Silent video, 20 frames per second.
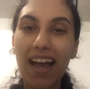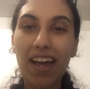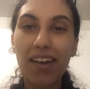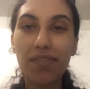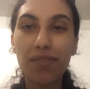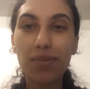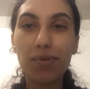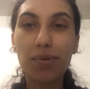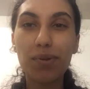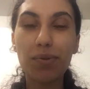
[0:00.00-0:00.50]

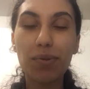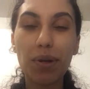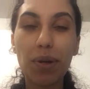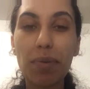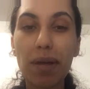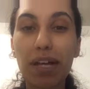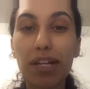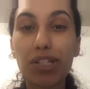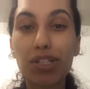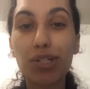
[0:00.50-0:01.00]
Hi everyone,
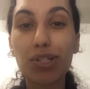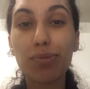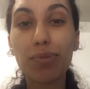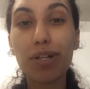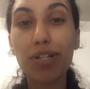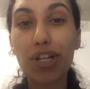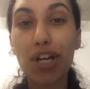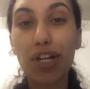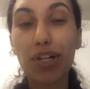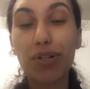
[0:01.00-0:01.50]
welcome back to
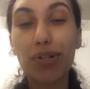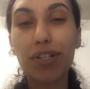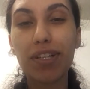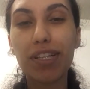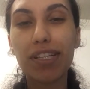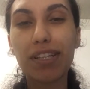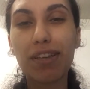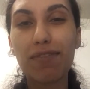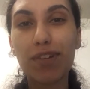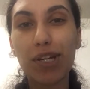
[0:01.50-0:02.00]
my channel.
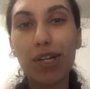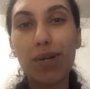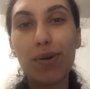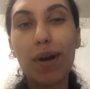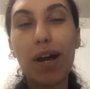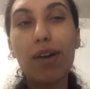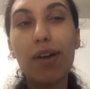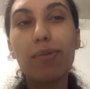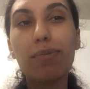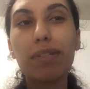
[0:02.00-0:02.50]
In this
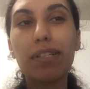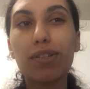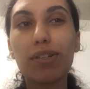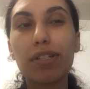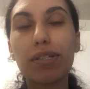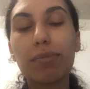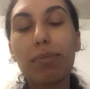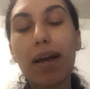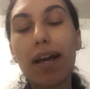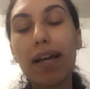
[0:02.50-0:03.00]
video, I will be telling
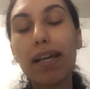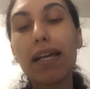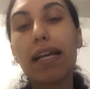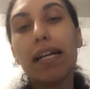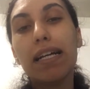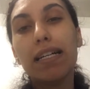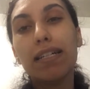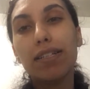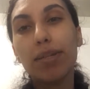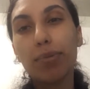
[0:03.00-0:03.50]
you guys my
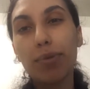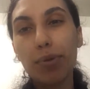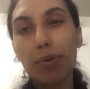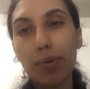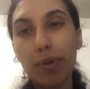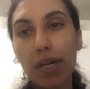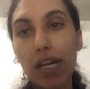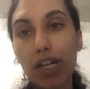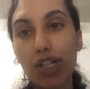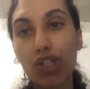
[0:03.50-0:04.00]

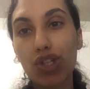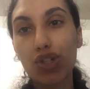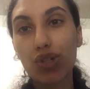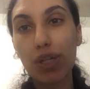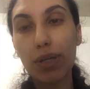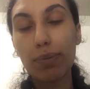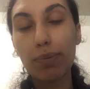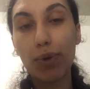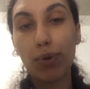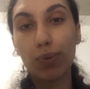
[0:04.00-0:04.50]
WWE
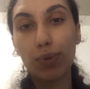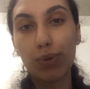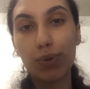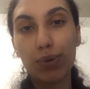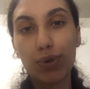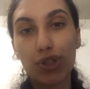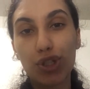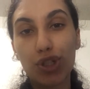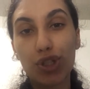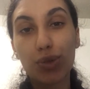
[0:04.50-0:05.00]
Extreme
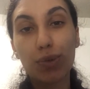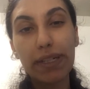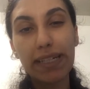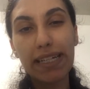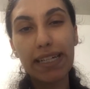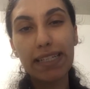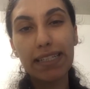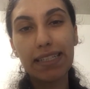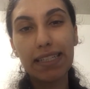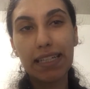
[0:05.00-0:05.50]
Rules
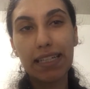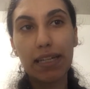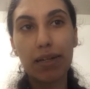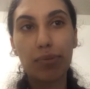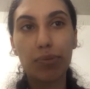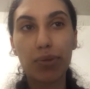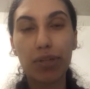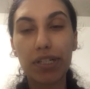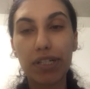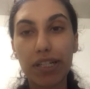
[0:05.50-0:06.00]
2019
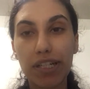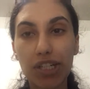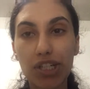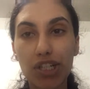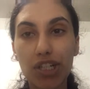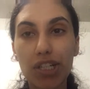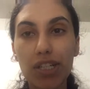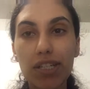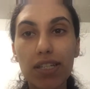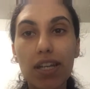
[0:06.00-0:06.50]

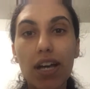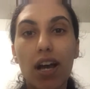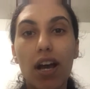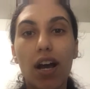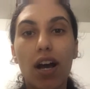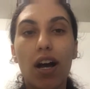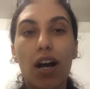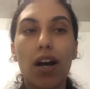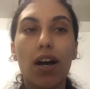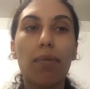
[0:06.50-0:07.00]
predictions.
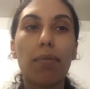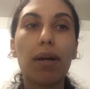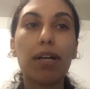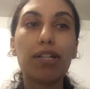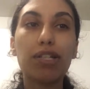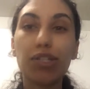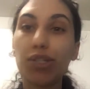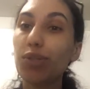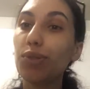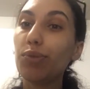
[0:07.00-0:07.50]
Um,
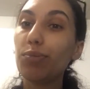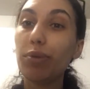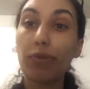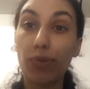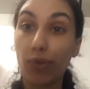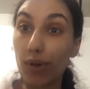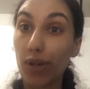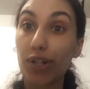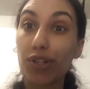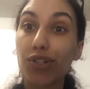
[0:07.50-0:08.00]
I do,
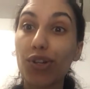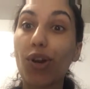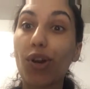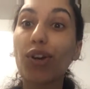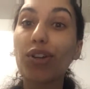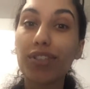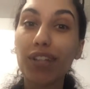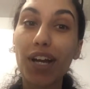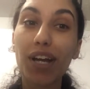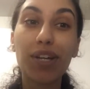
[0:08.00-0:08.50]
before I
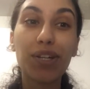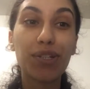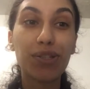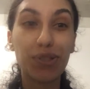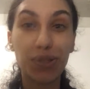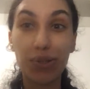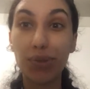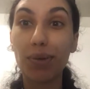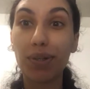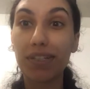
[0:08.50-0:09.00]
start, I
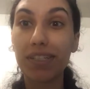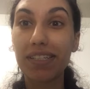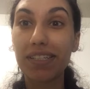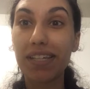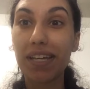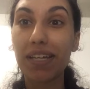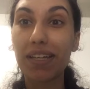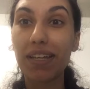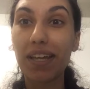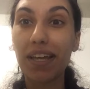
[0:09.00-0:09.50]
do want to
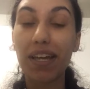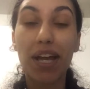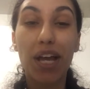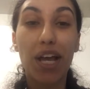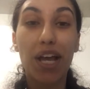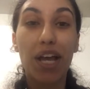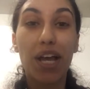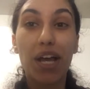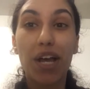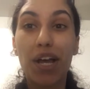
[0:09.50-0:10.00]
say that
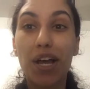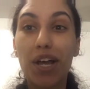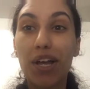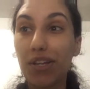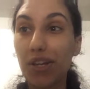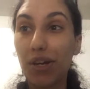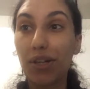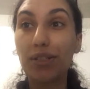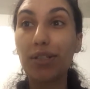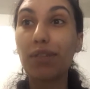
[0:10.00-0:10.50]

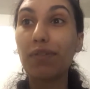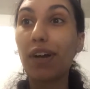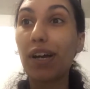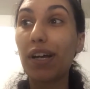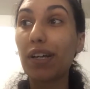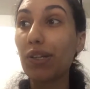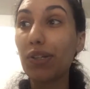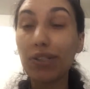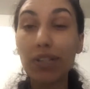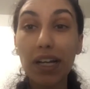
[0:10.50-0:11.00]
y'all, if
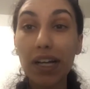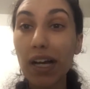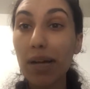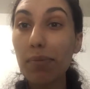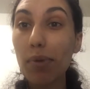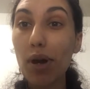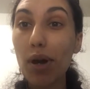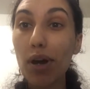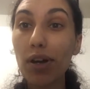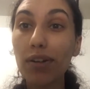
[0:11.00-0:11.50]
I look like
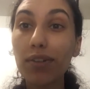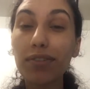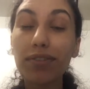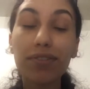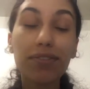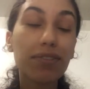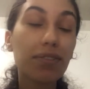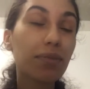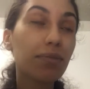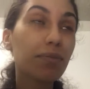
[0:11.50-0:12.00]
I'm off,
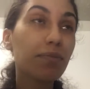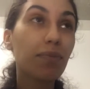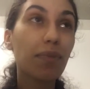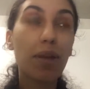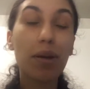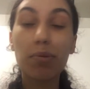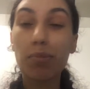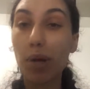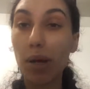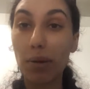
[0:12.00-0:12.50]

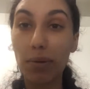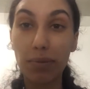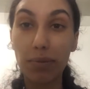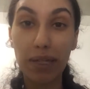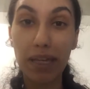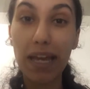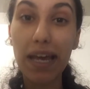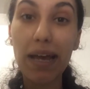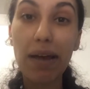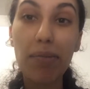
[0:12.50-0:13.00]
I
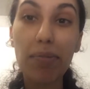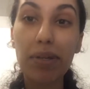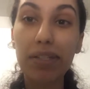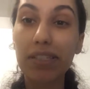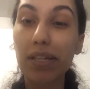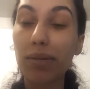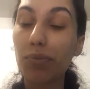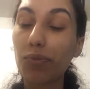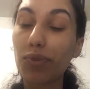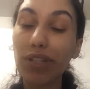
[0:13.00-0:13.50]
probably am
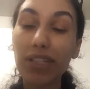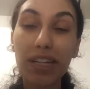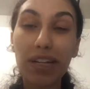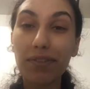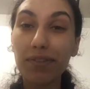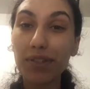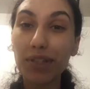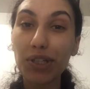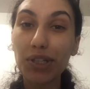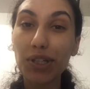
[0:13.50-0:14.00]
because I'm really
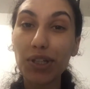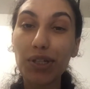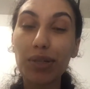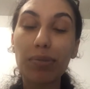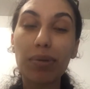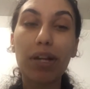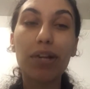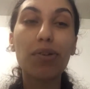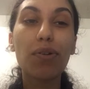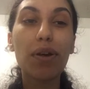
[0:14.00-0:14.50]
not feeling
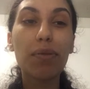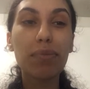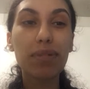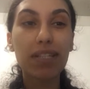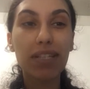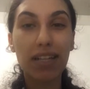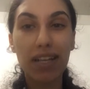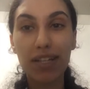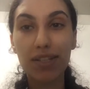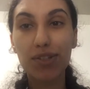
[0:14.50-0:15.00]
good, but I know I
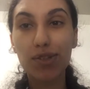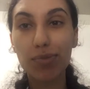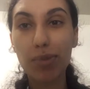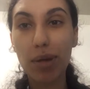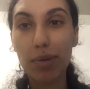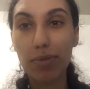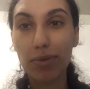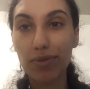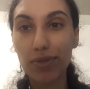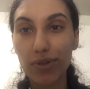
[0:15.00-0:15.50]
missed the last two
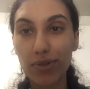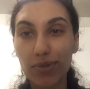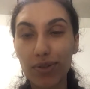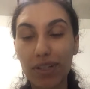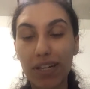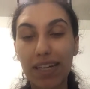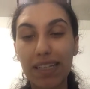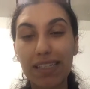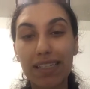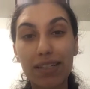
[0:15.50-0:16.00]

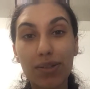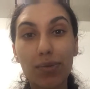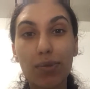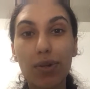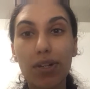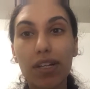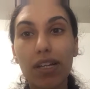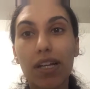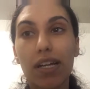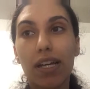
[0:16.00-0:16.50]
pay-per-views and I didn't
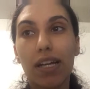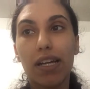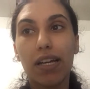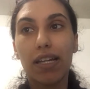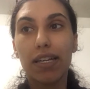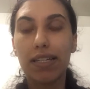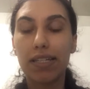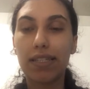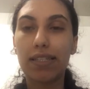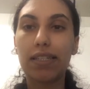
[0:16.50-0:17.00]
want
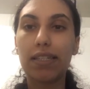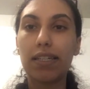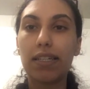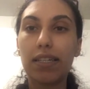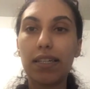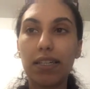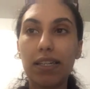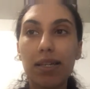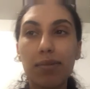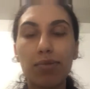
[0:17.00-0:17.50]
it
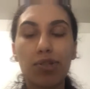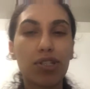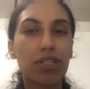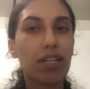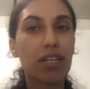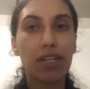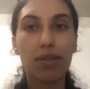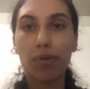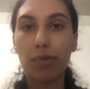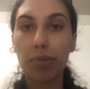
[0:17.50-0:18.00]
to keep just
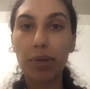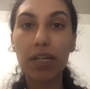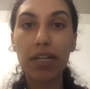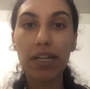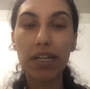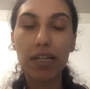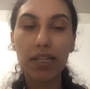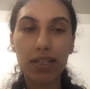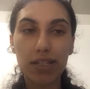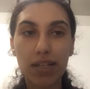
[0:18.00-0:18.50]
getting
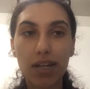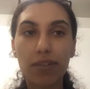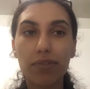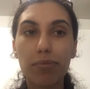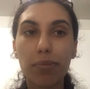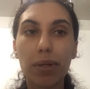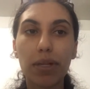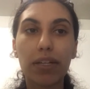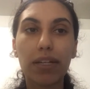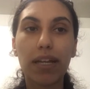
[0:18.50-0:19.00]
repeated and stuff,
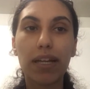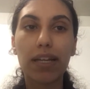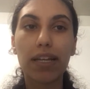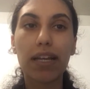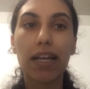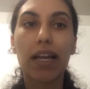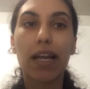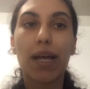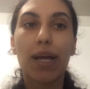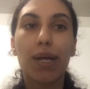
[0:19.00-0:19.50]
but like,
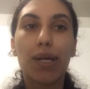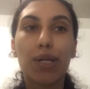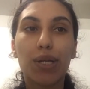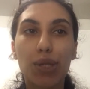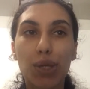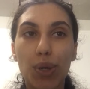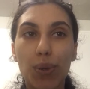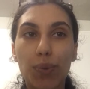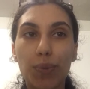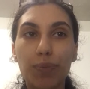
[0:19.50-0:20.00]

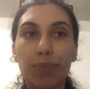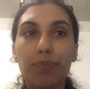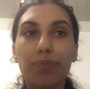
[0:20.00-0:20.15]
you know,